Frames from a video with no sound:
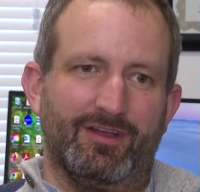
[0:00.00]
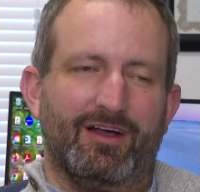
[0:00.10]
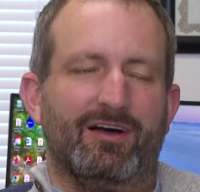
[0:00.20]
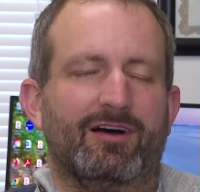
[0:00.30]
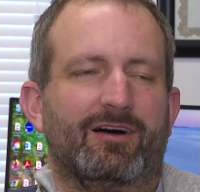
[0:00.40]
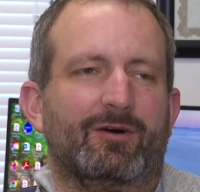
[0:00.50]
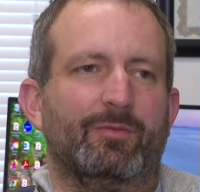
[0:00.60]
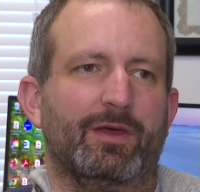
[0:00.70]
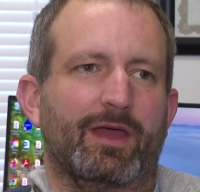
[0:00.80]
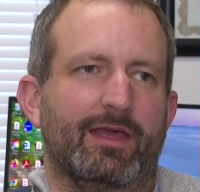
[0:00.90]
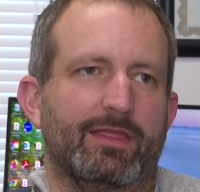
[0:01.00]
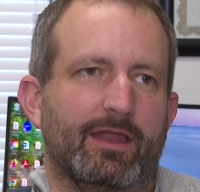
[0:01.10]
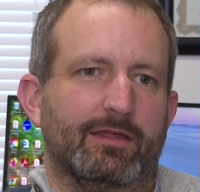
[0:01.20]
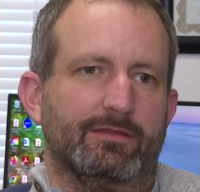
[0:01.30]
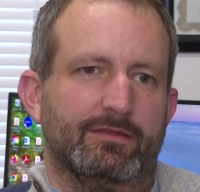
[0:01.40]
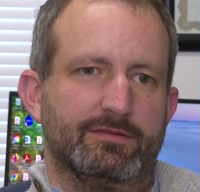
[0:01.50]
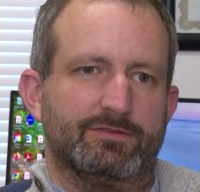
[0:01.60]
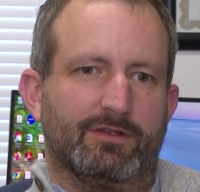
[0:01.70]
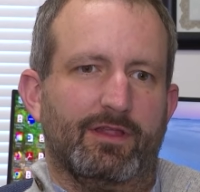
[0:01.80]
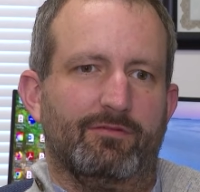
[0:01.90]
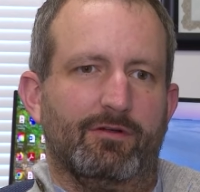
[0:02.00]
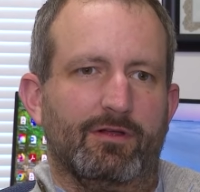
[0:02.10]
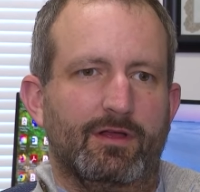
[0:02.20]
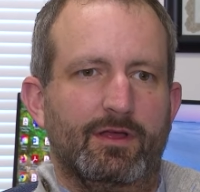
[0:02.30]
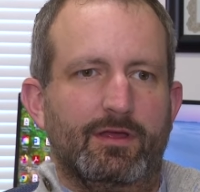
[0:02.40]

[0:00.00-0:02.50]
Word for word: Um, and then at the district level,